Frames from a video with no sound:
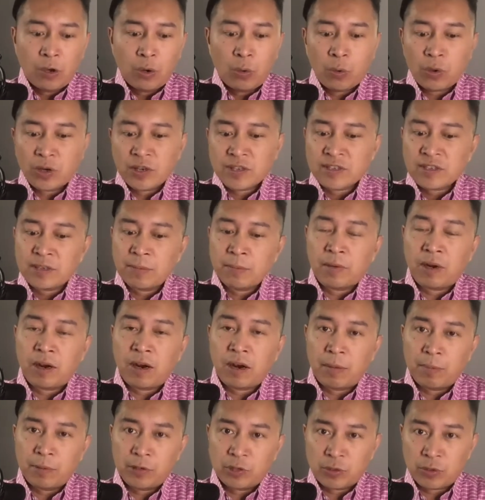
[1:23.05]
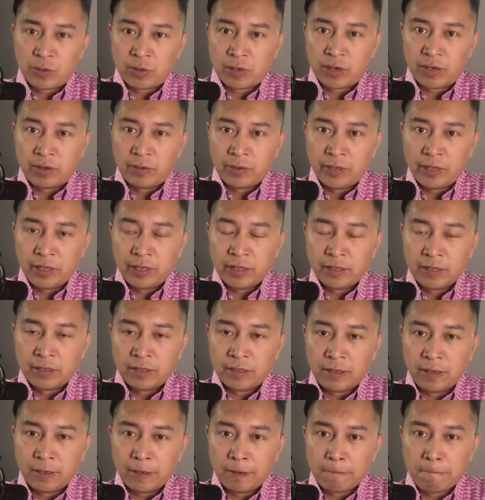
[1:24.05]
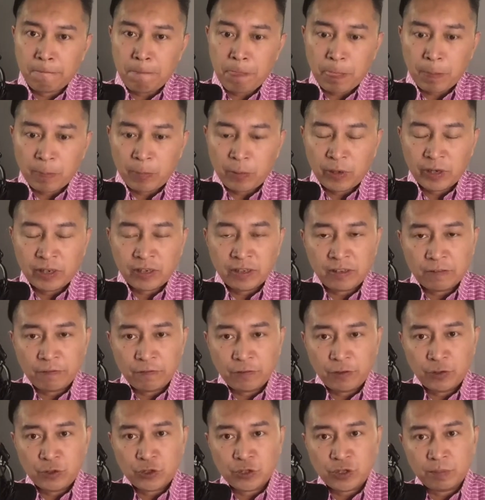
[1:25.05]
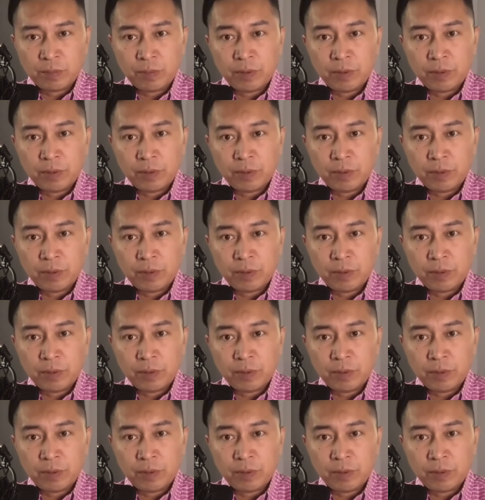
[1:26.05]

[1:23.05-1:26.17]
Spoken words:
Or some arbitrary point in the future.